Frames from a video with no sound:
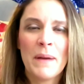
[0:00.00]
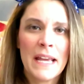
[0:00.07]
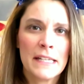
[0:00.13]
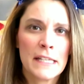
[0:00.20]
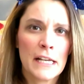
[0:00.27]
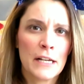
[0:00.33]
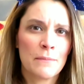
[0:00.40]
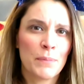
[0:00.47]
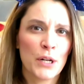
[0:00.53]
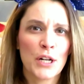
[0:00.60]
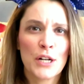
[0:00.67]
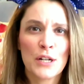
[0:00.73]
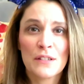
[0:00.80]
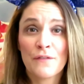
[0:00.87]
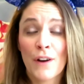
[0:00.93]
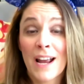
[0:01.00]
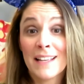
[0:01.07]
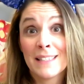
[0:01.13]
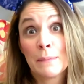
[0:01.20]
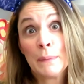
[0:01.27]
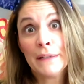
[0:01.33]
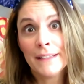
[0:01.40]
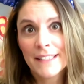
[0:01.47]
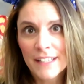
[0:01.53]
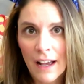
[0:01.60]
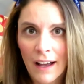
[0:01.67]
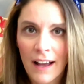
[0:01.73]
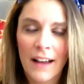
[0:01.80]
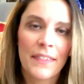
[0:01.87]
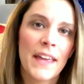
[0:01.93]
basic burgers, fries,
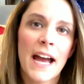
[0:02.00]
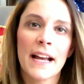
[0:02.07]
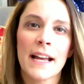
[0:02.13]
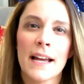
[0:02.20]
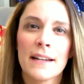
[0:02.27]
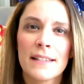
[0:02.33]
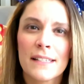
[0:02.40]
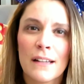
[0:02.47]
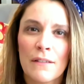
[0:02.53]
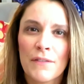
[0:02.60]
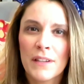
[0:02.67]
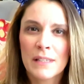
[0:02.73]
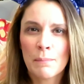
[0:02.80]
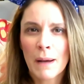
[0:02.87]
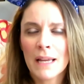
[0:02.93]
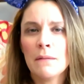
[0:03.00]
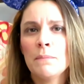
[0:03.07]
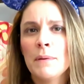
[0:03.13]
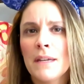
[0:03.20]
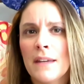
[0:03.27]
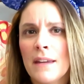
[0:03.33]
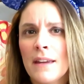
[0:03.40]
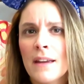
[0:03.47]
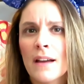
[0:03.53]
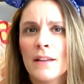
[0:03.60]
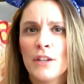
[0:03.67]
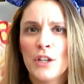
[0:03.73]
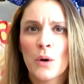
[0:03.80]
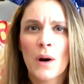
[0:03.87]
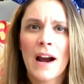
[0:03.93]
pizza, that kind of stuff, this might be
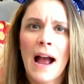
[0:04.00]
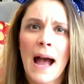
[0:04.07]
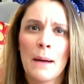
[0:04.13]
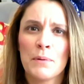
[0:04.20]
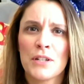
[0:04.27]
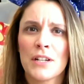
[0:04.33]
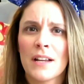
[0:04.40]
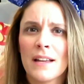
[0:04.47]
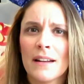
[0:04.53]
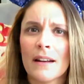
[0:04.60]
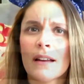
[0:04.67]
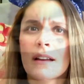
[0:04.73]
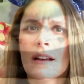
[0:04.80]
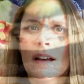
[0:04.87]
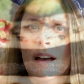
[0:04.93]
your option.